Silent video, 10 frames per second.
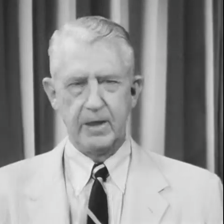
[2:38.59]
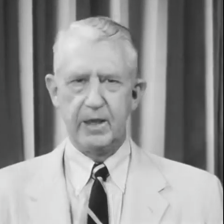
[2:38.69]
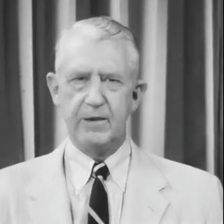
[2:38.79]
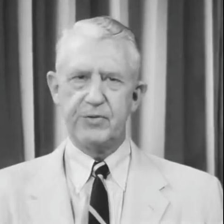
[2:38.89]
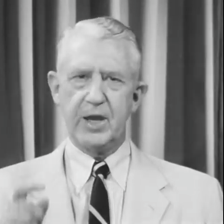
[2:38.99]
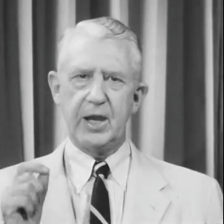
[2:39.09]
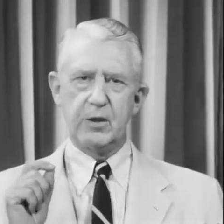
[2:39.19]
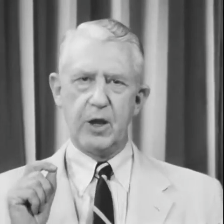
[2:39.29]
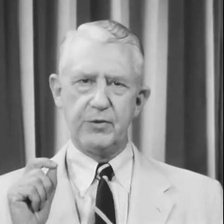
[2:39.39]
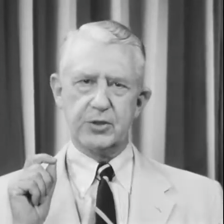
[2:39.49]
If there
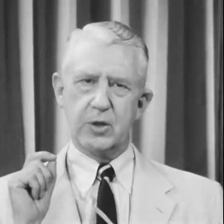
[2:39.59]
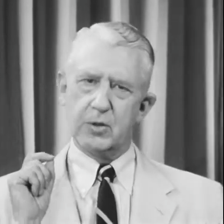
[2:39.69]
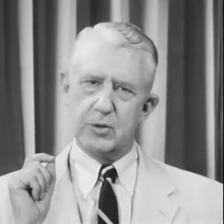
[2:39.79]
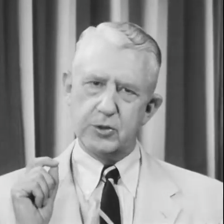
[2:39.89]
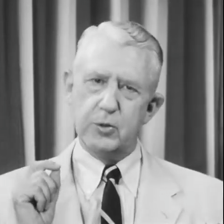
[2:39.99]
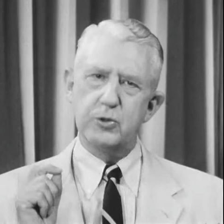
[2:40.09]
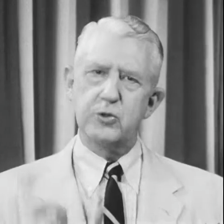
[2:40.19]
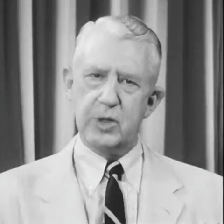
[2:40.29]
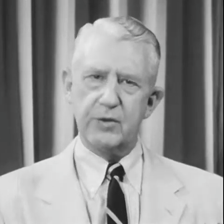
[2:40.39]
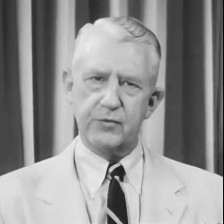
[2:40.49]
are office holders who
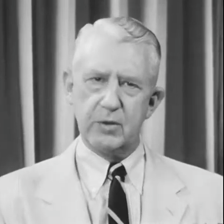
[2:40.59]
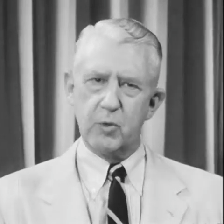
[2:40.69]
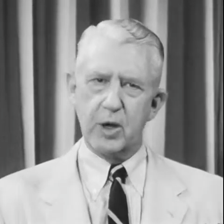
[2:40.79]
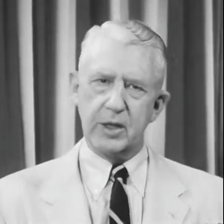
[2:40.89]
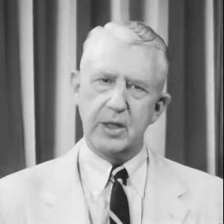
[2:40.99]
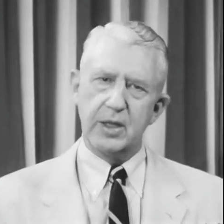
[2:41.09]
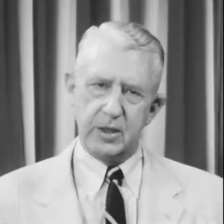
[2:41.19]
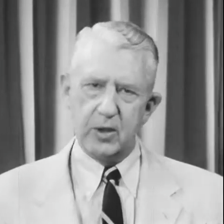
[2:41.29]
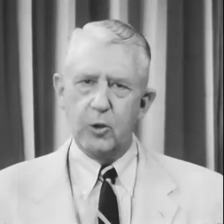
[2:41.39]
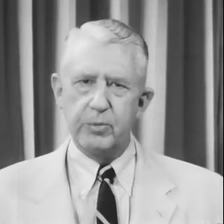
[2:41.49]
shrink from working in
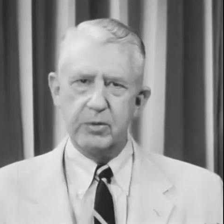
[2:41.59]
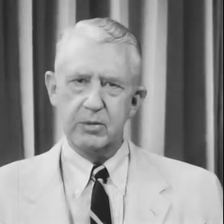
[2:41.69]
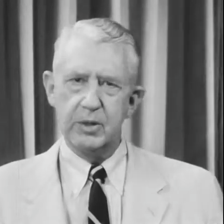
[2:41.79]
the open,